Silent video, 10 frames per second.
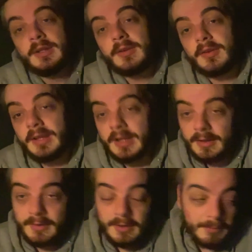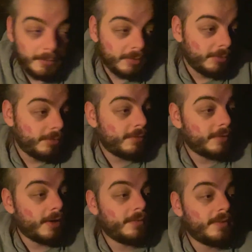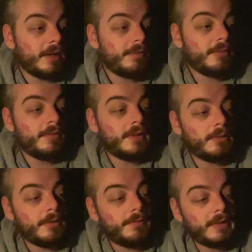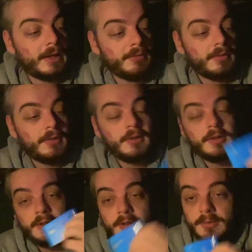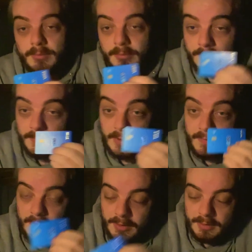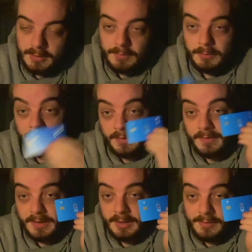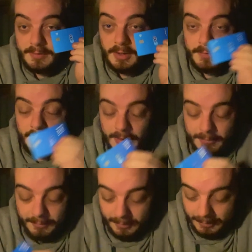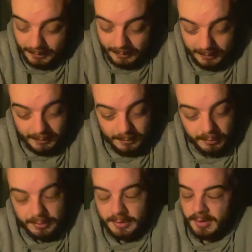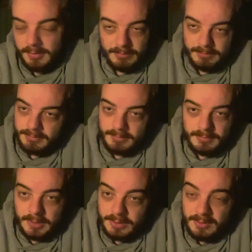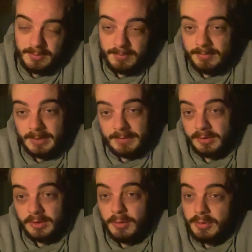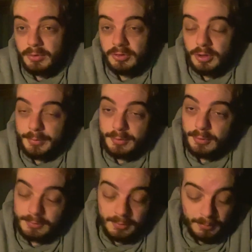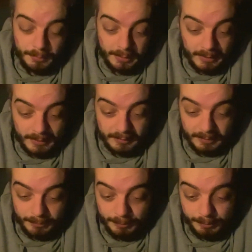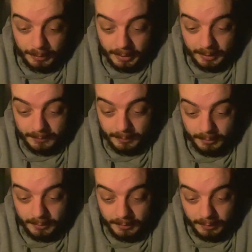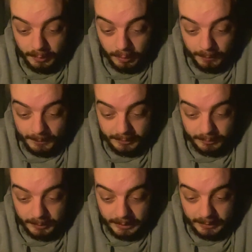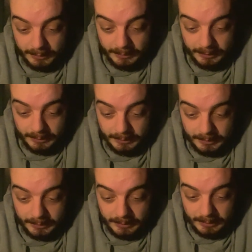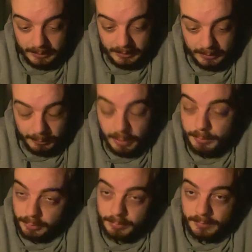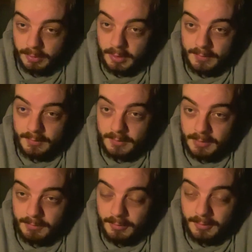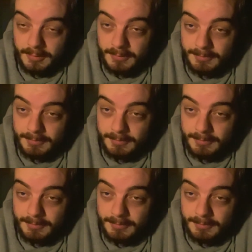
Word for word: So yeah, I'm not going to starve to death because now I've found this thing. If without this thing I starve to death, or you know, I just have to go into a shop and talk to someone and actually buy food the old-fashioned way. But I much prefer Iceland deliveries